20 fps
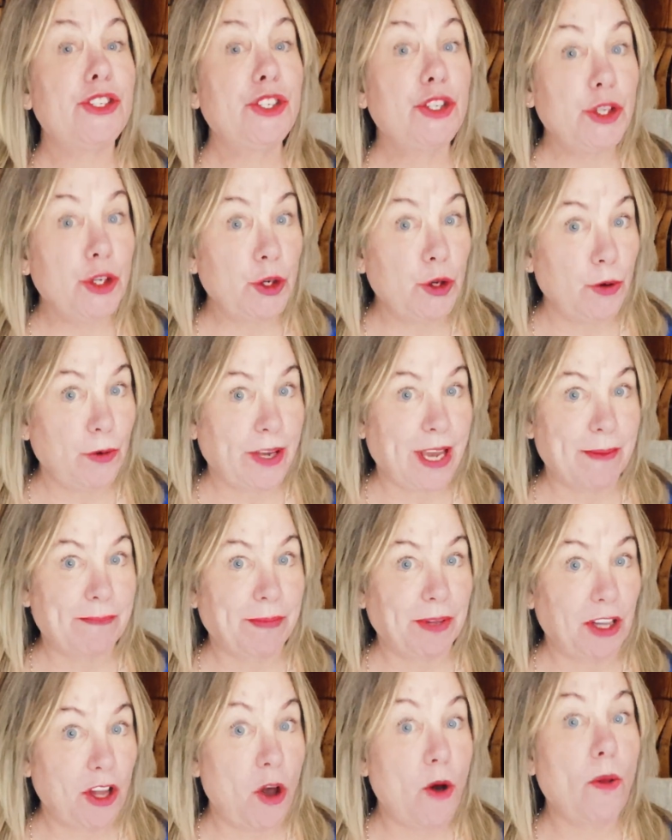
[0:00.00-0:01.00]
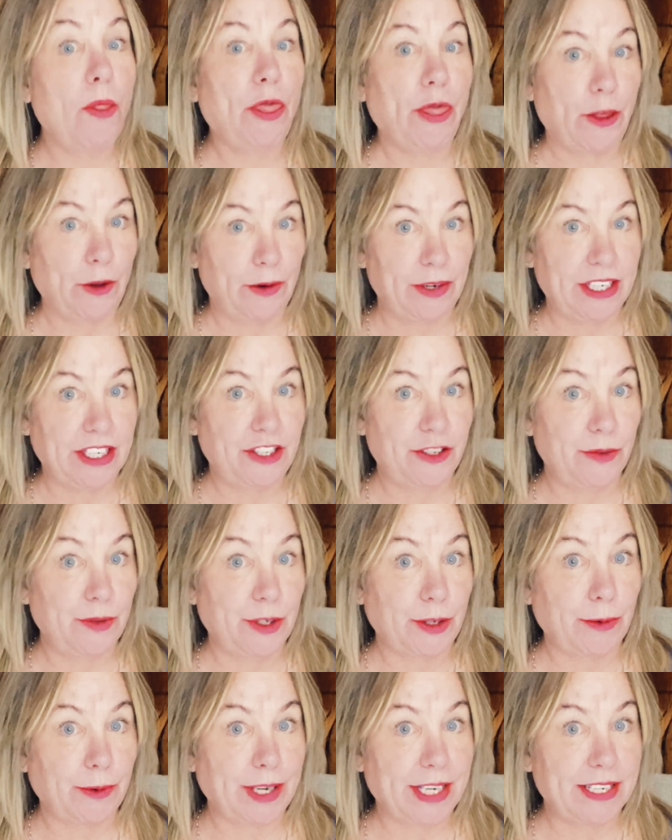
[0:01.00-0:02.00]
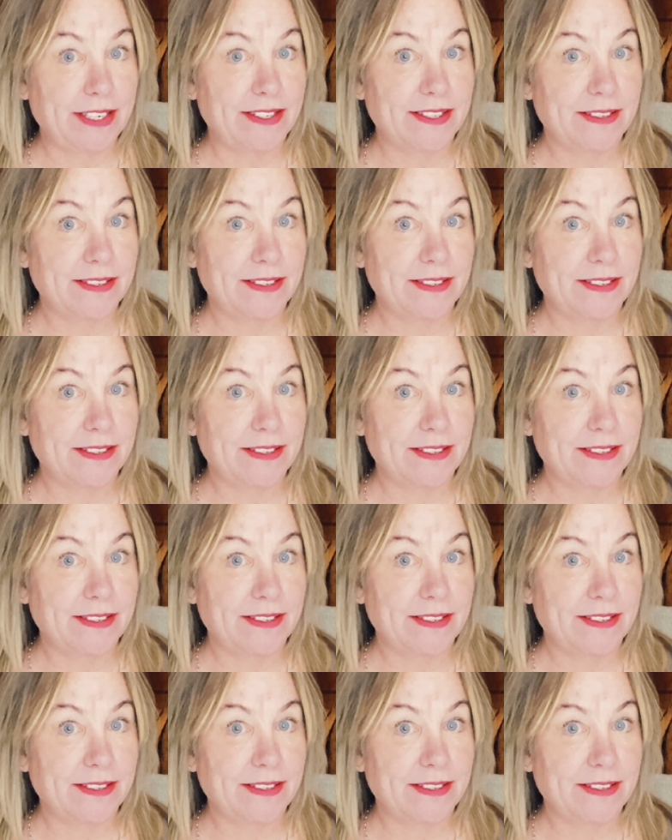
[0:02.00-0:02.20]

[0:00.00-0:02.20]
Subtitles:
do get below 32 degrees.